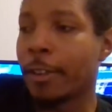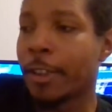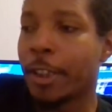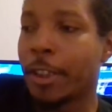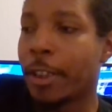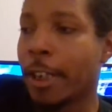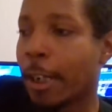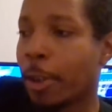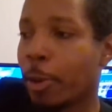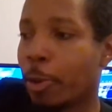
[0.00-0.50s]

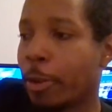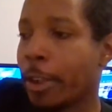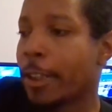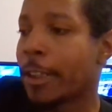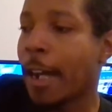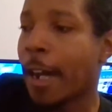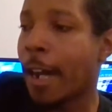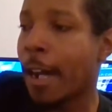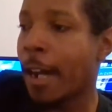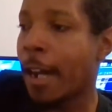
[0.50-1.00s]
she's checking on
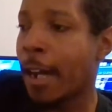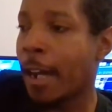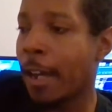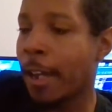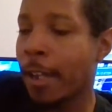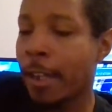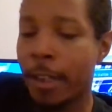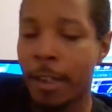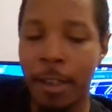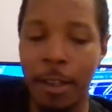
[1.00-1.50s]
his
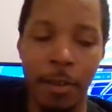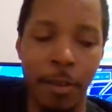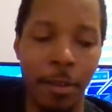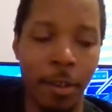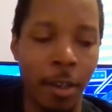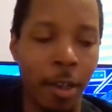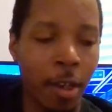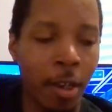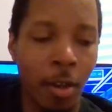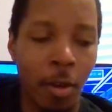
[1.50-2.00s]
eye
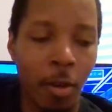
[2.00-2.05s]
and